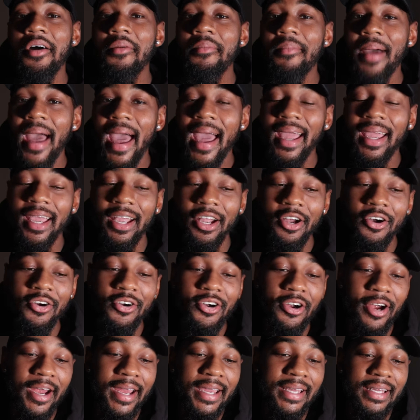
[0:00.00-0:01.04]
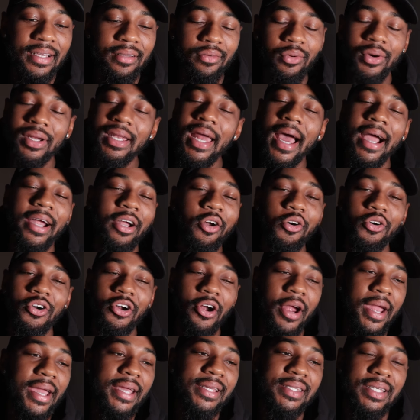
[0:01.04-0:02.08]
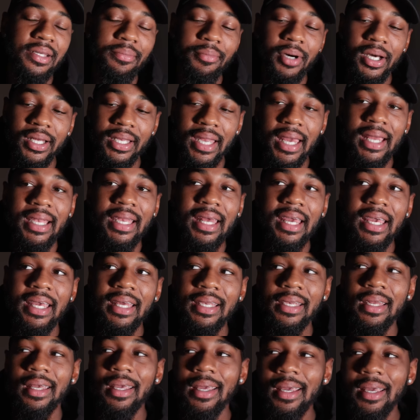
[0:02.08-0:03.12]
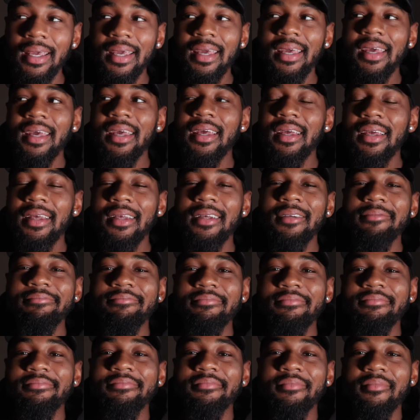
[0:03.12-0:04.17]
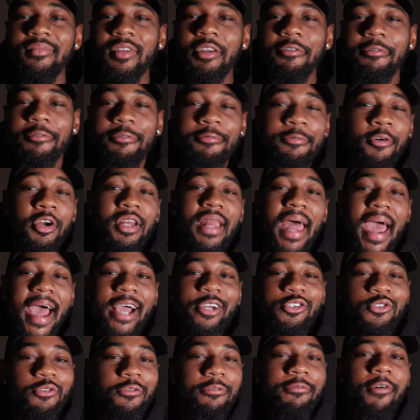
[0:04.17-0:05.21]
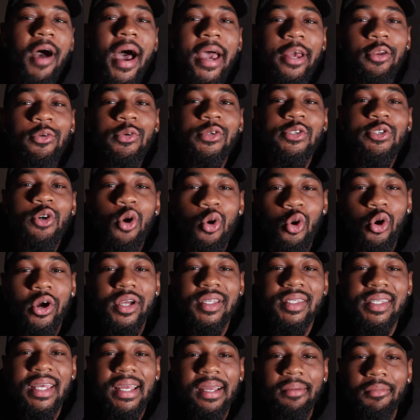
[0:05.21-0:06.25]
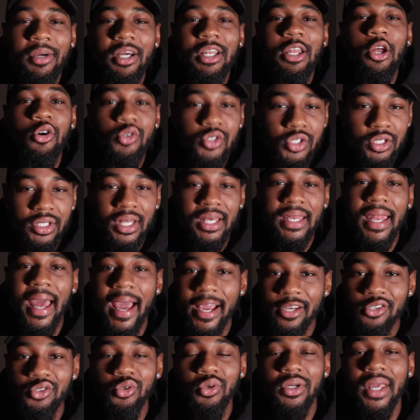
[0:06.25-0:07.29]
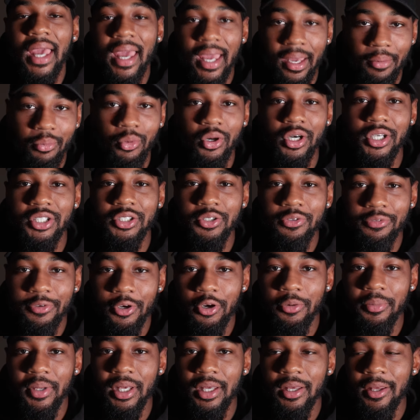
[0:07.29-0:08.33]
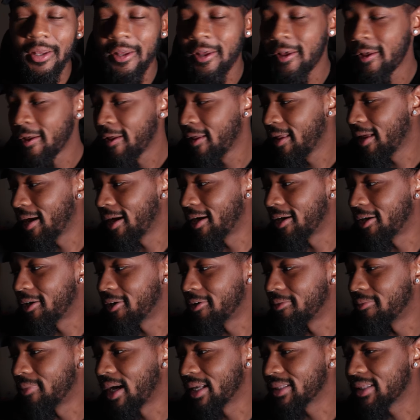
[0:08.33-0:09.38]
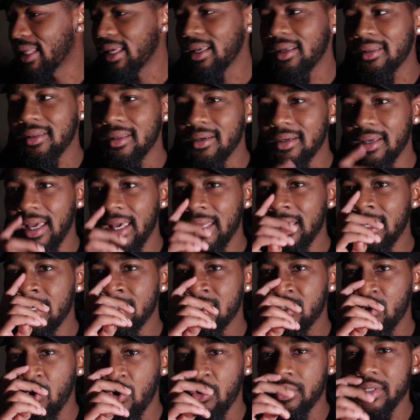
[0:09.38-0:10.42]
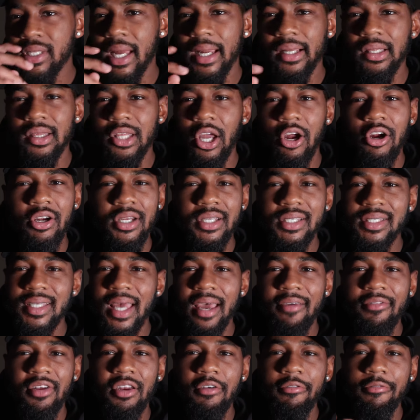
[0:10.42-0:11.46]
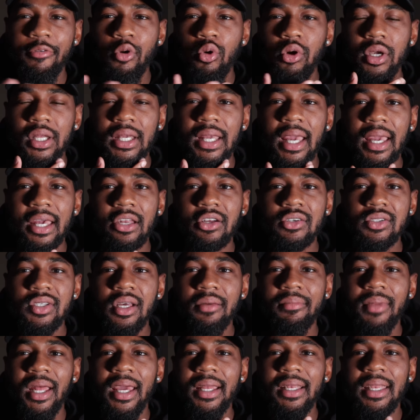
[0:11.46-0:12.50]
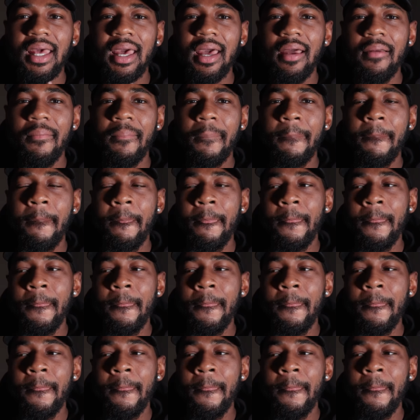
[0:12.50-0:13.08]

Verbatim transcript: come back and go crazy. Well, not go crazy, but they did. For the actual final score, it seemed closer than the actual game was. You feel me? I think the ending score was like 37-48 or something like that.